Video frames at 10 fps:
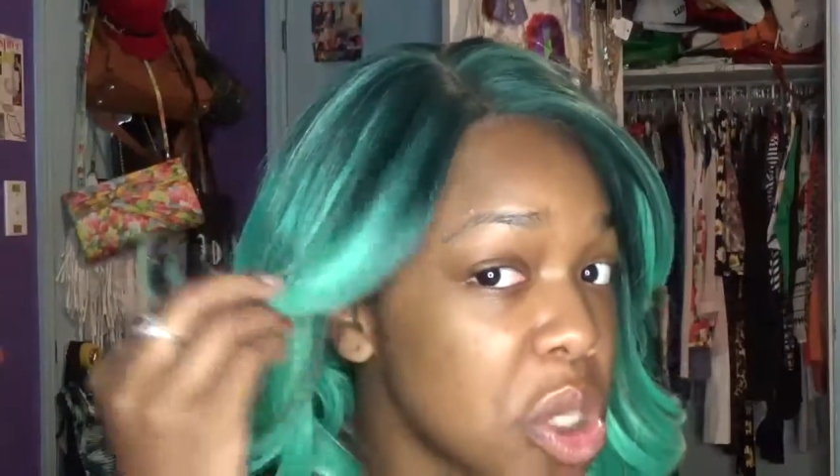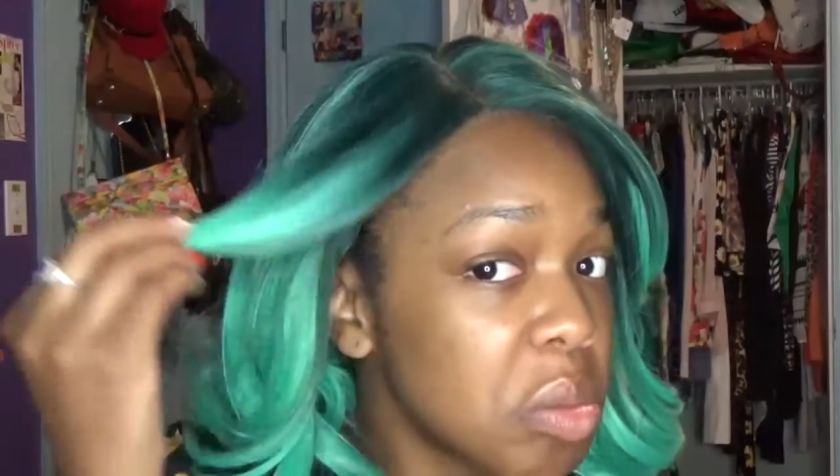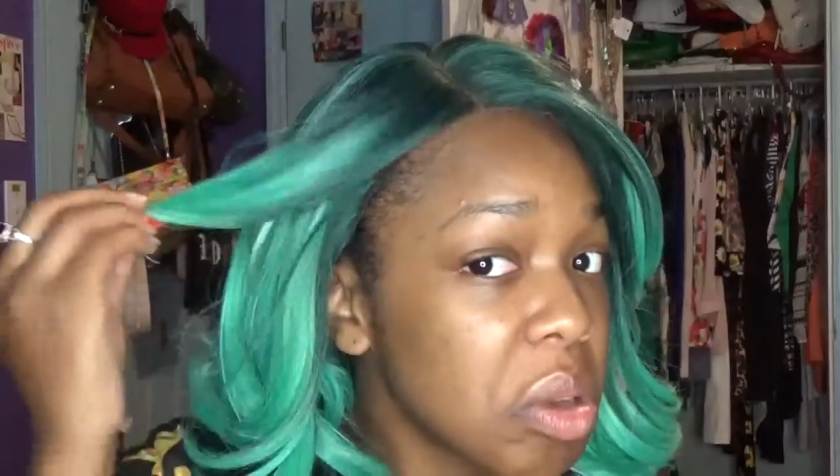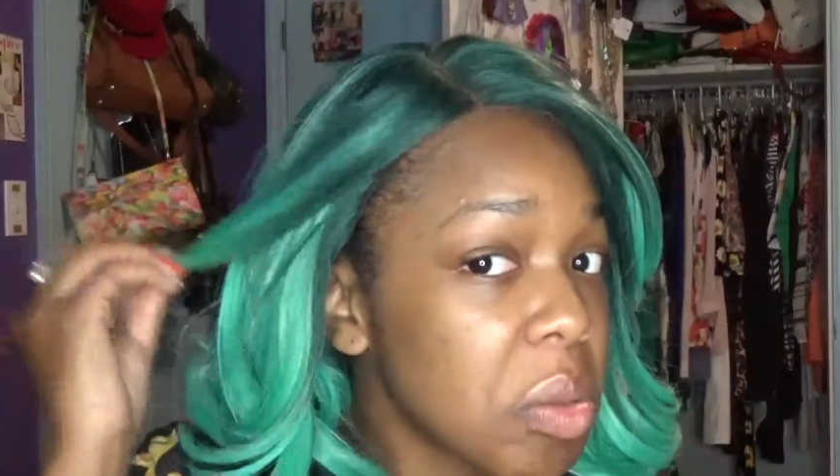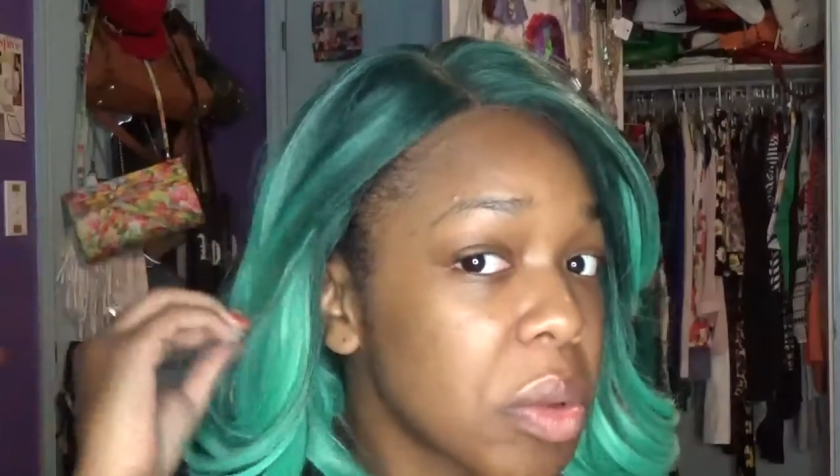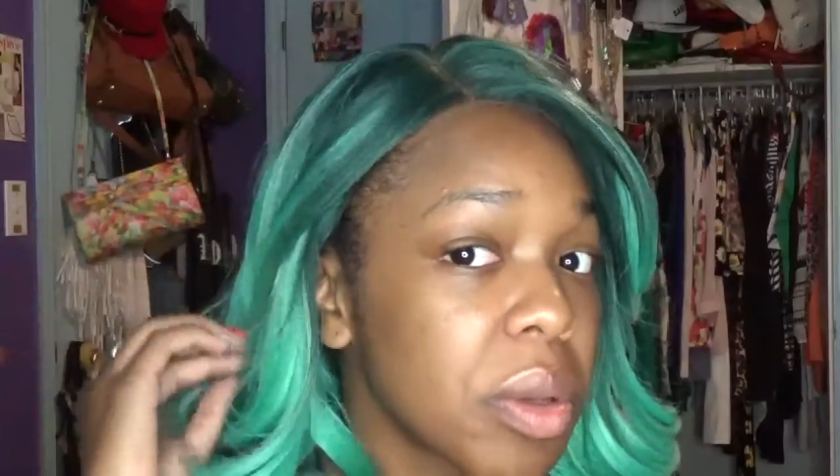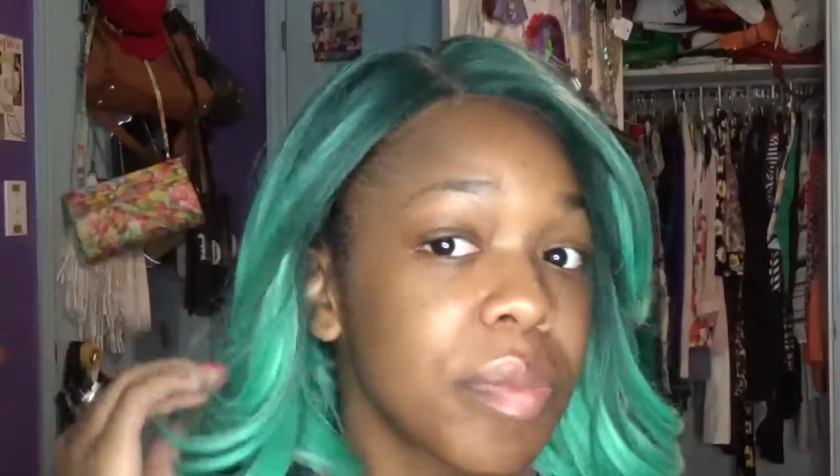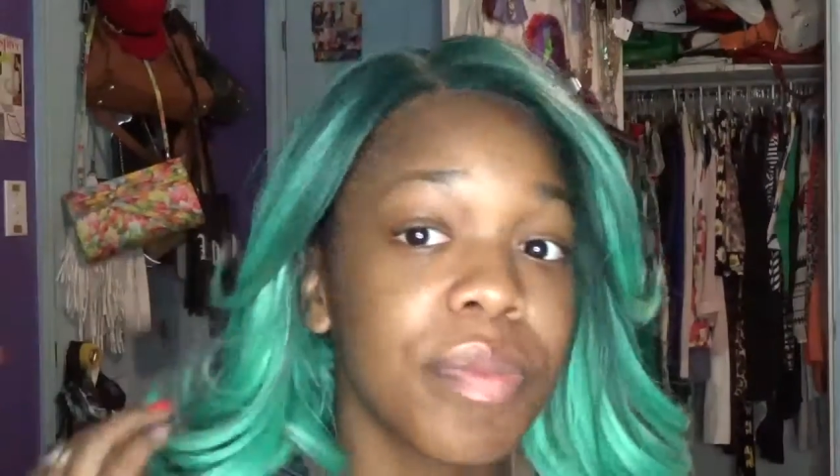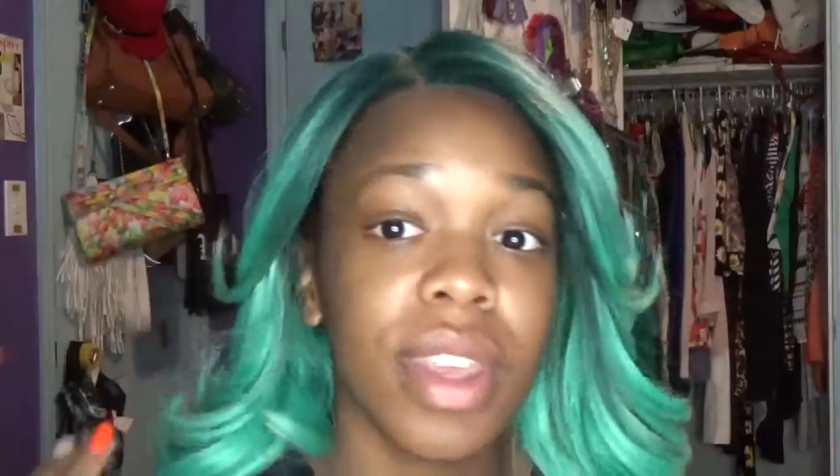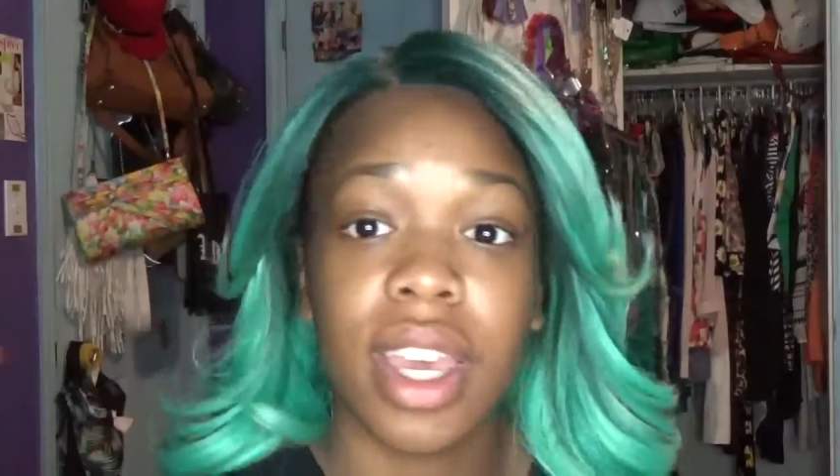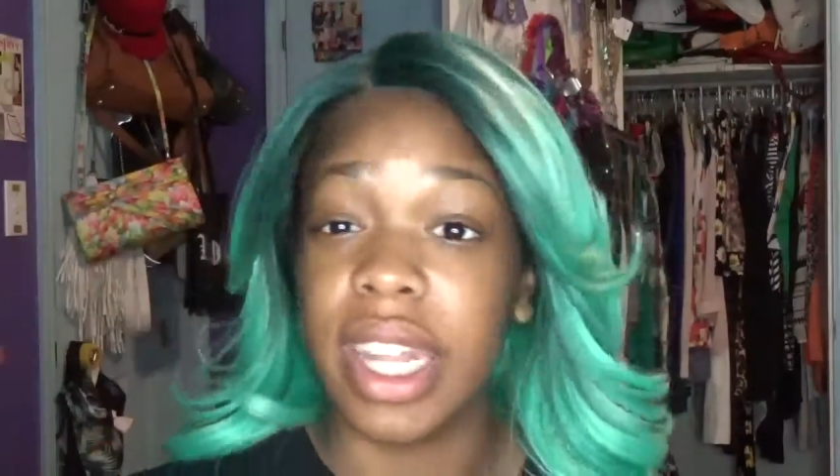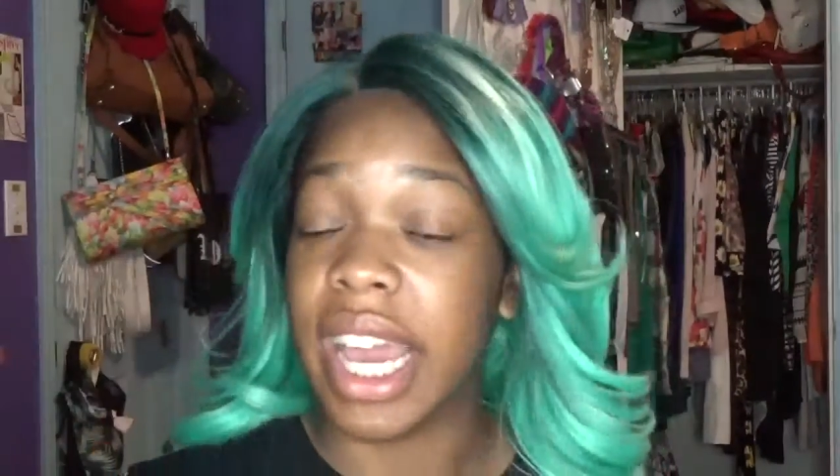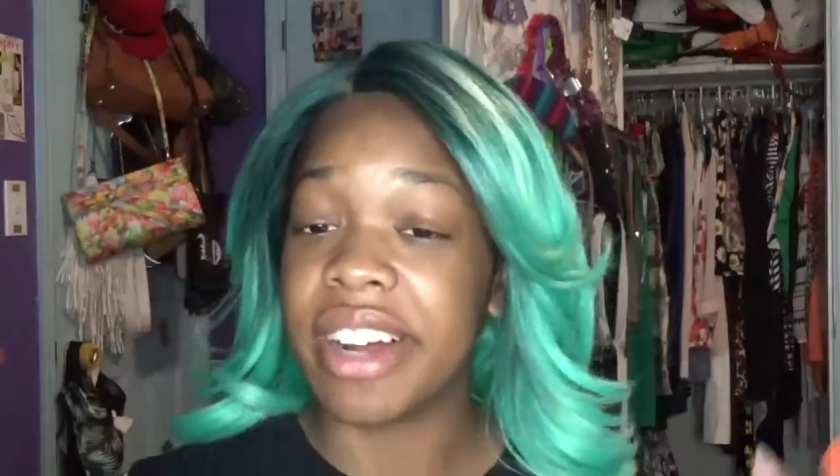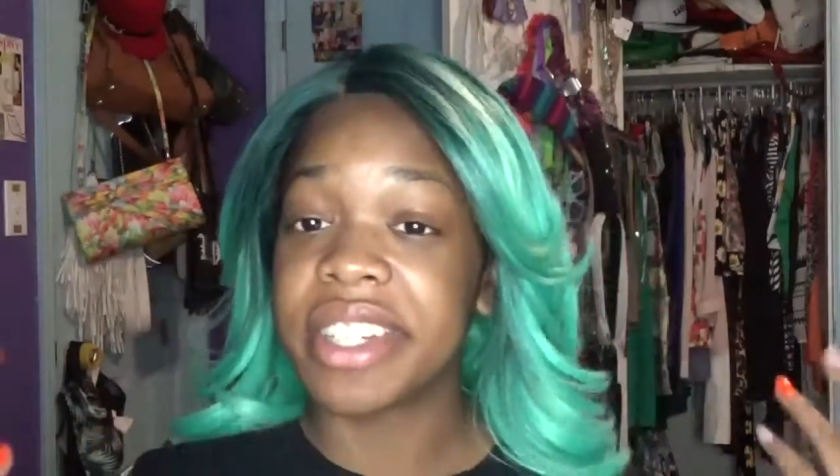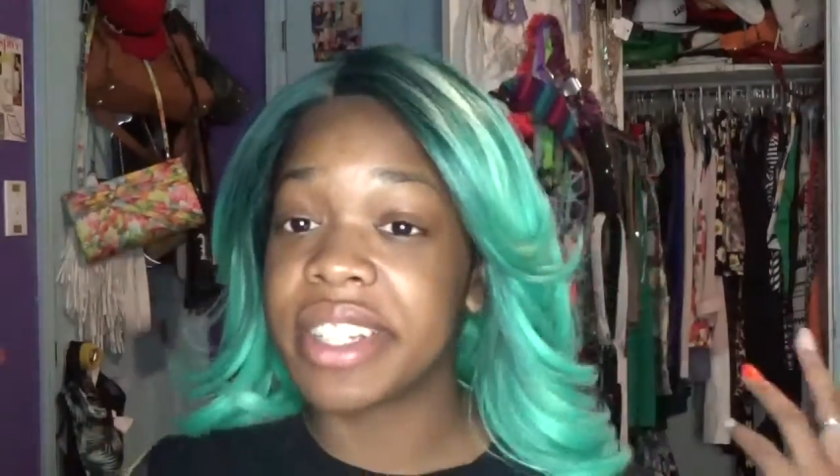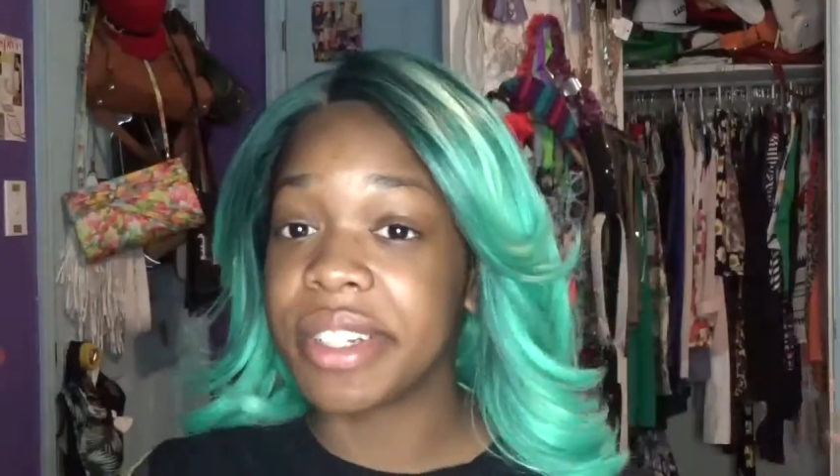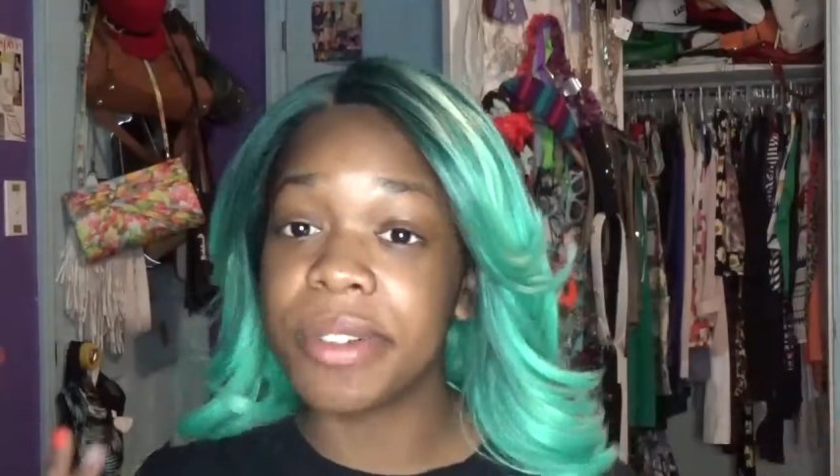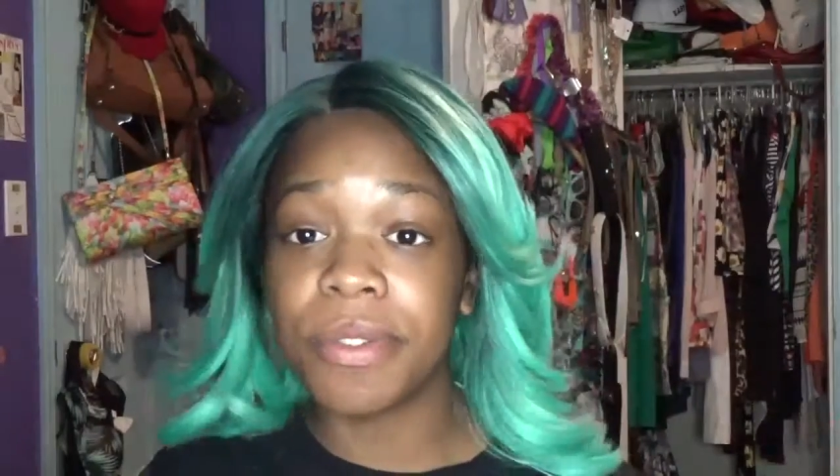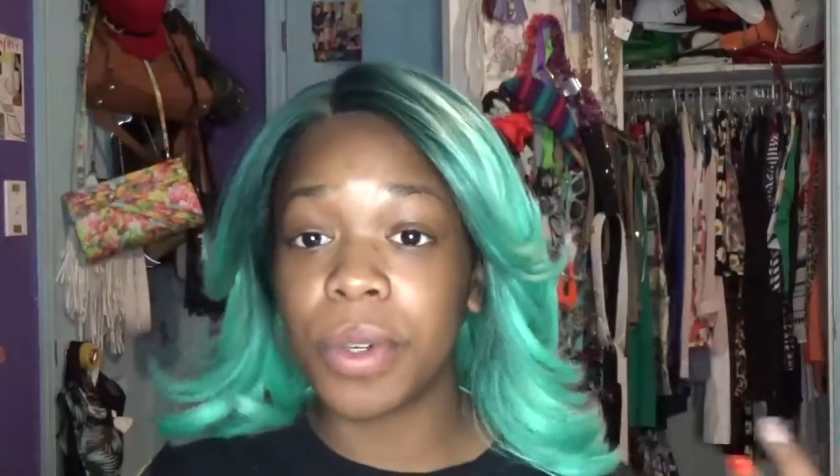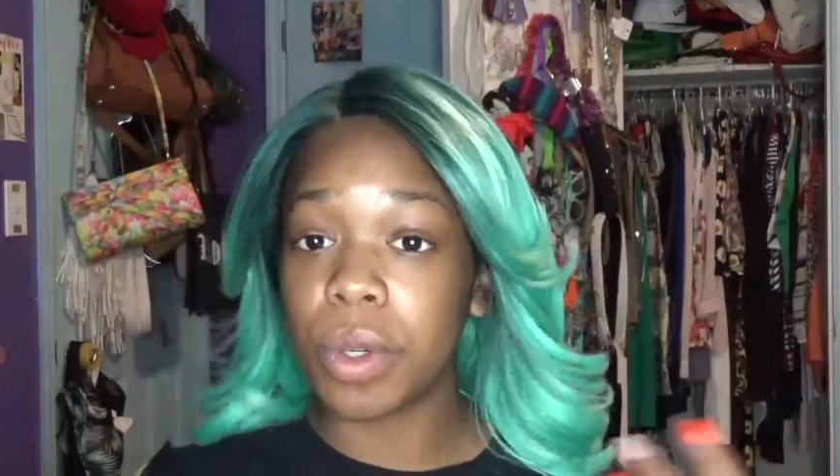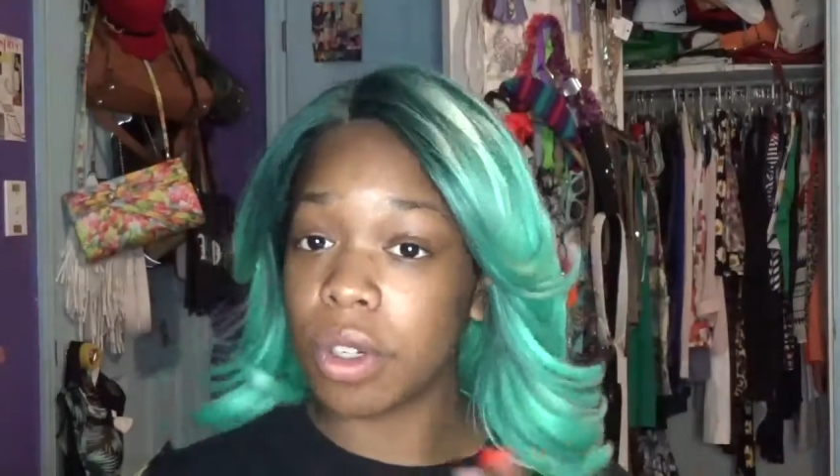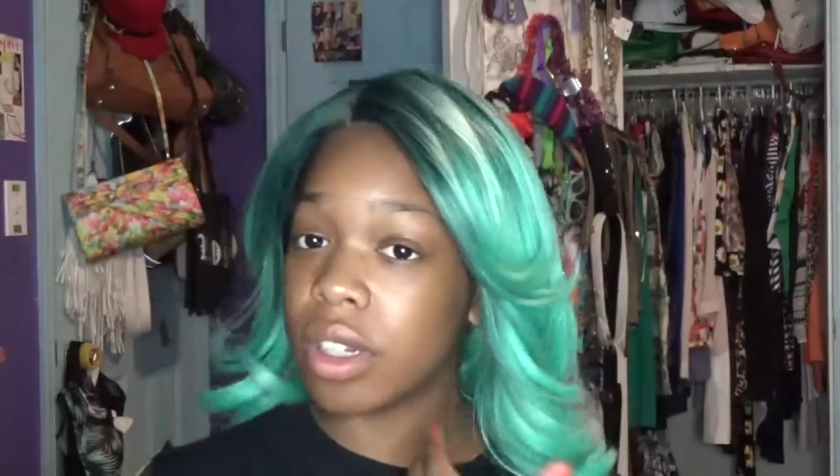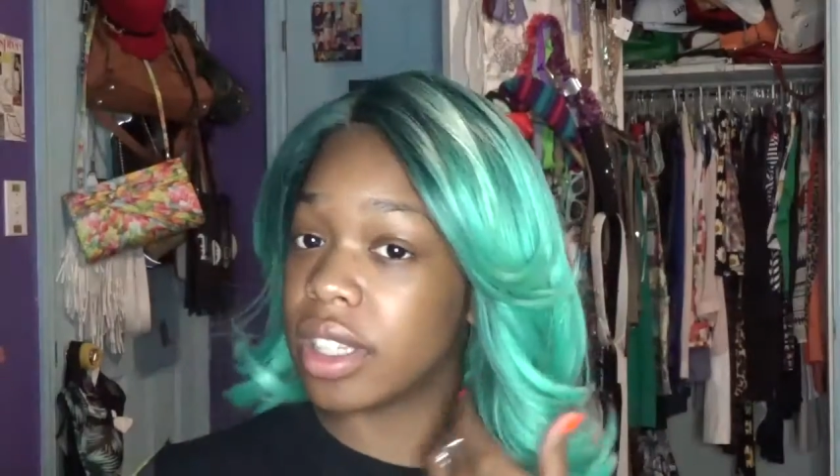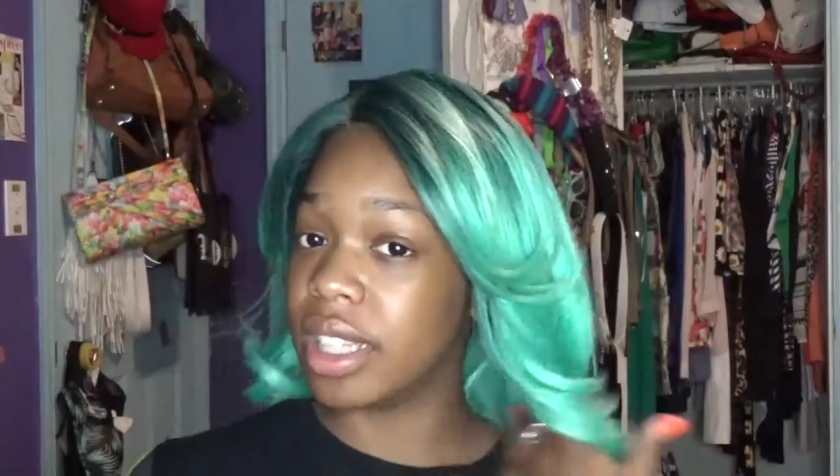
Yep. And the hair's still full.